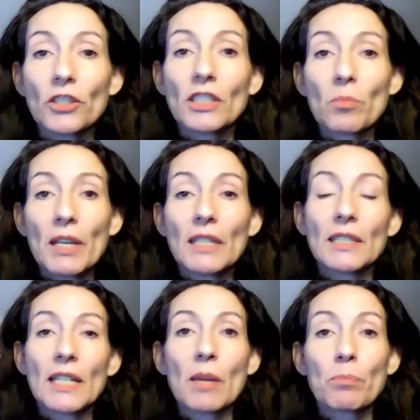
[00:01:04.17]
is
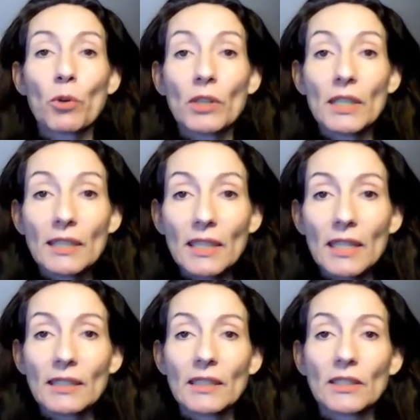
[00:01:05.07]
mainly a
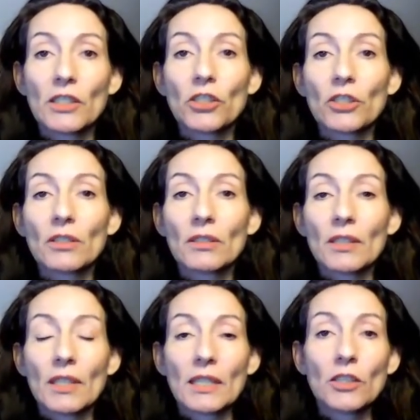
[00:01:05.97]
political decision
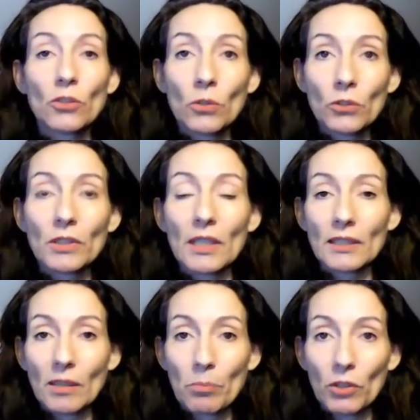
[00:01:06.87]
and is used
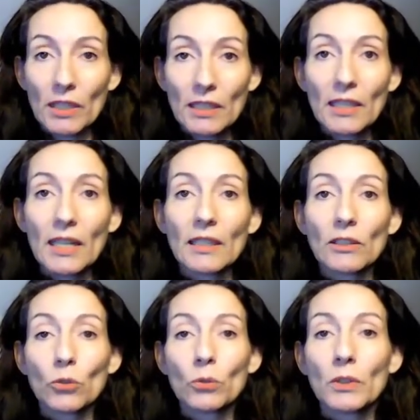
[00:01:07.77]
as a political
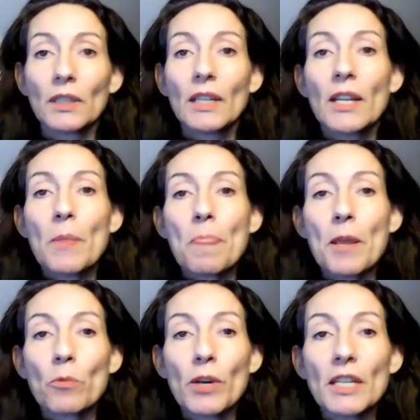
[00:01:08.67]
tool,
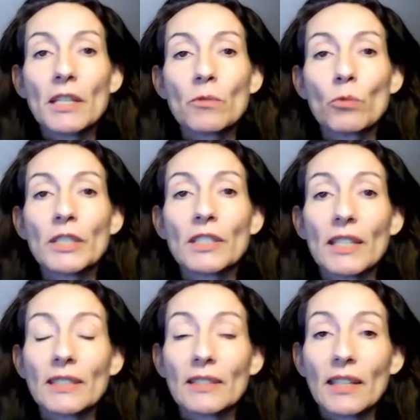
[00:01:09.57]
the way in which
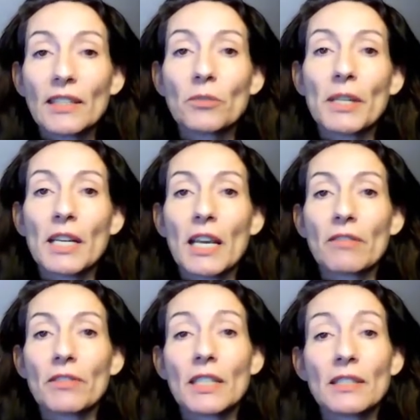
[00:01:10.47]
states
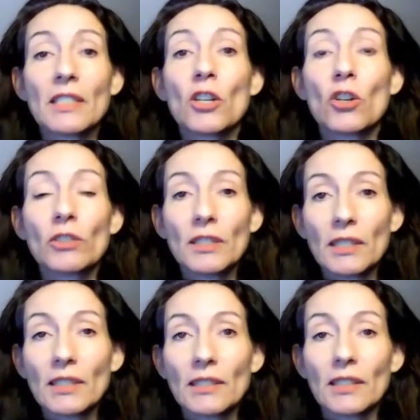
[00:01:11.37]
behave is
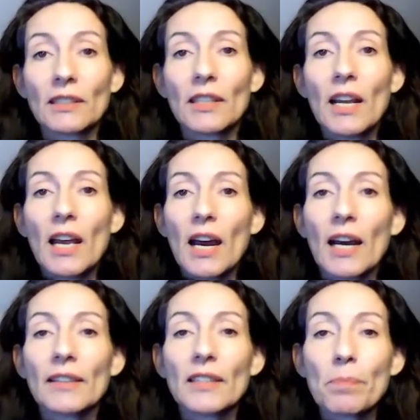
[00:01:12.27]
inconsistent
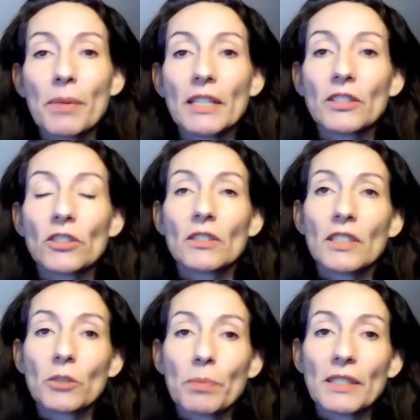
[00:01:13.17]
and depends on
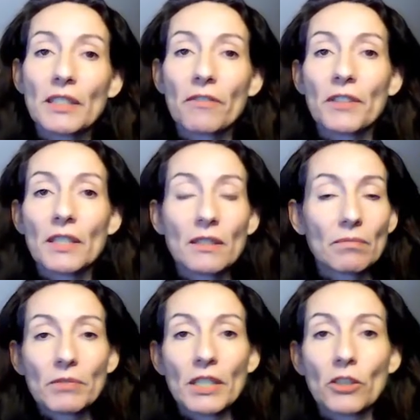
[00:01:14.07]
the specific
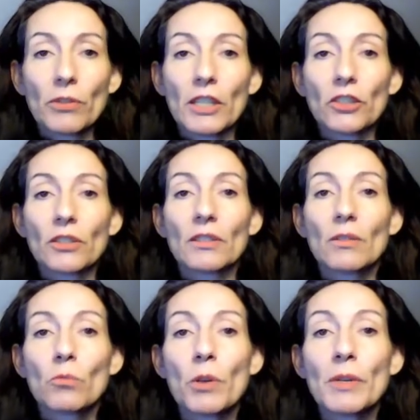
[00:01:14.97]
situation.
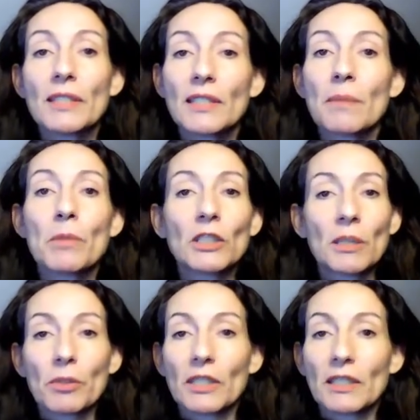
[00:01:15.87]
We will see
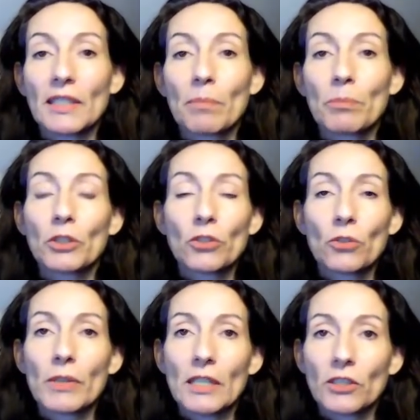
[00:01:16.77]
multiple examples
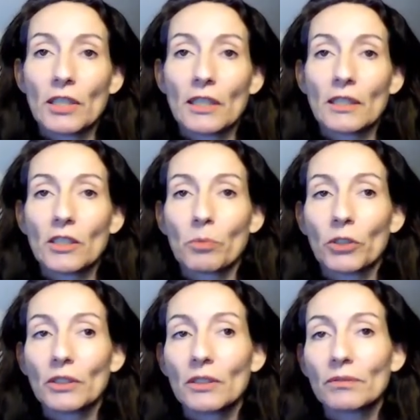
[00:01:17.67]
to illustrate this point.